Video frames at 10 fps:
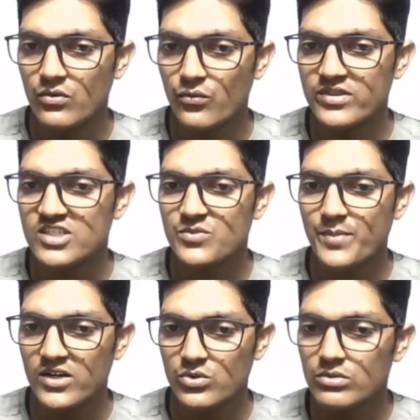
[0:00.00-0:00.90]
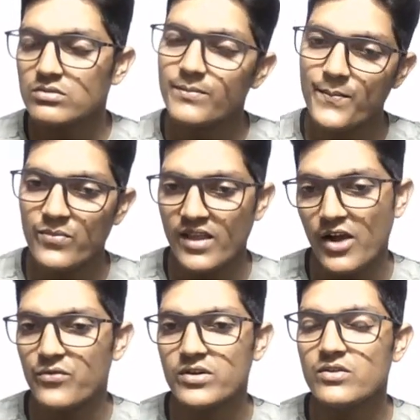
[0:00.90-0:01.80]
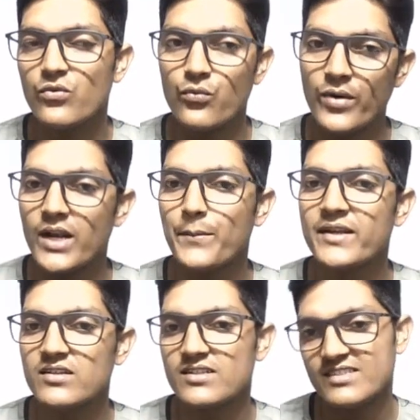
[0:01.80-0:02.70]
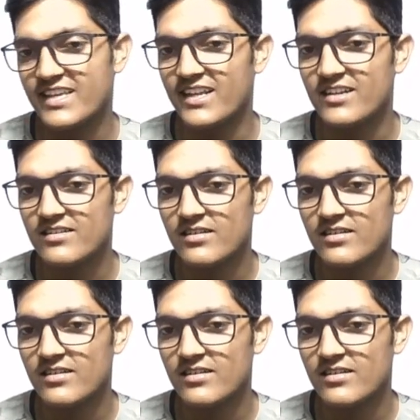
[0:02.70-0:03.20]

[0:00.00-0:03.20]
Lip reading: with respect to our 1 meter scale,